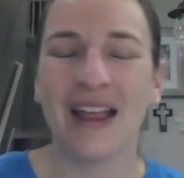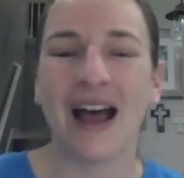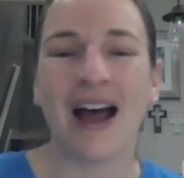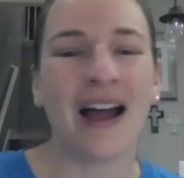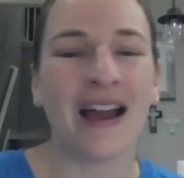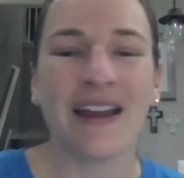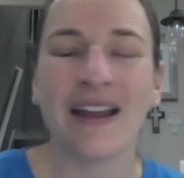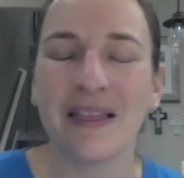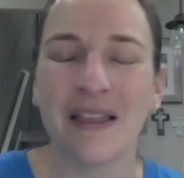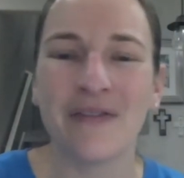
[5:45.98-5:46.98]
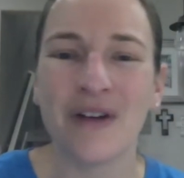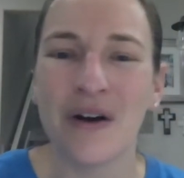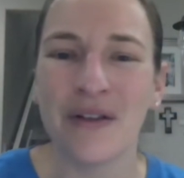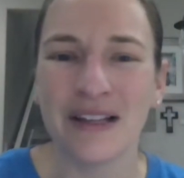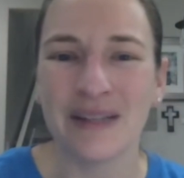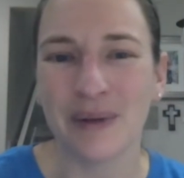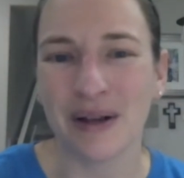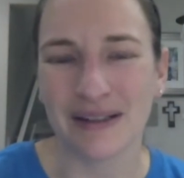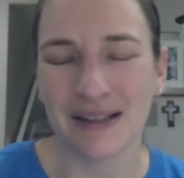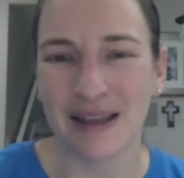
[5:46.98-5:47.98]
I love all these
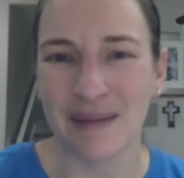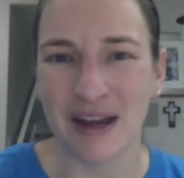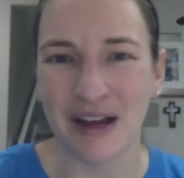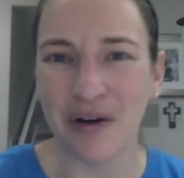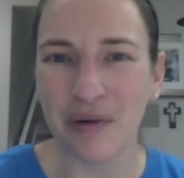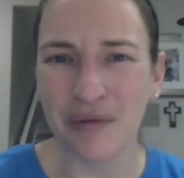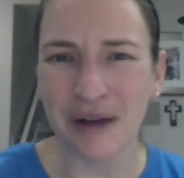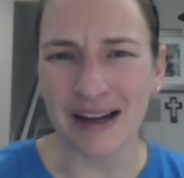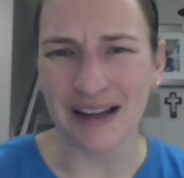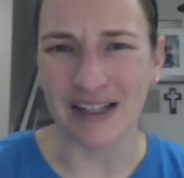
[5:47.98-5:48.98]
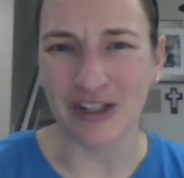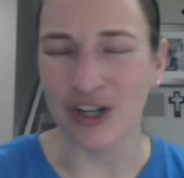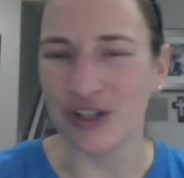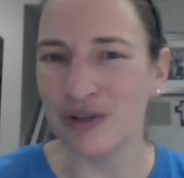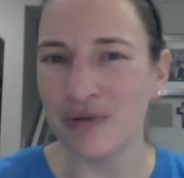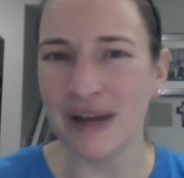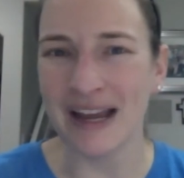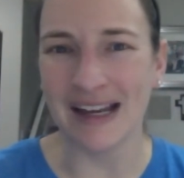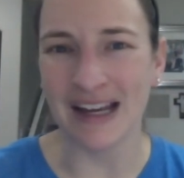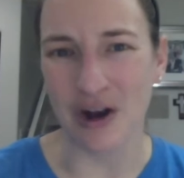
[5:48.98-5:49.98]
books, and they make a great addition to
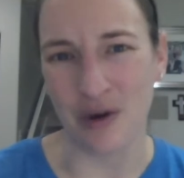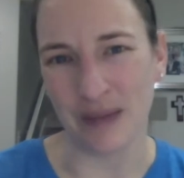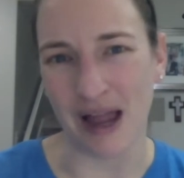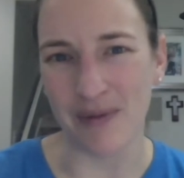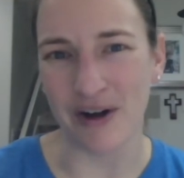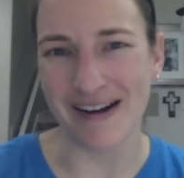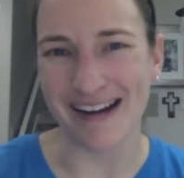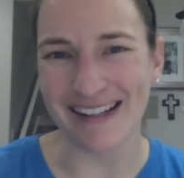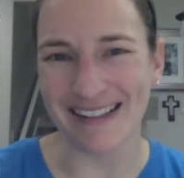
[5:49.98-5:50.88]
any home library.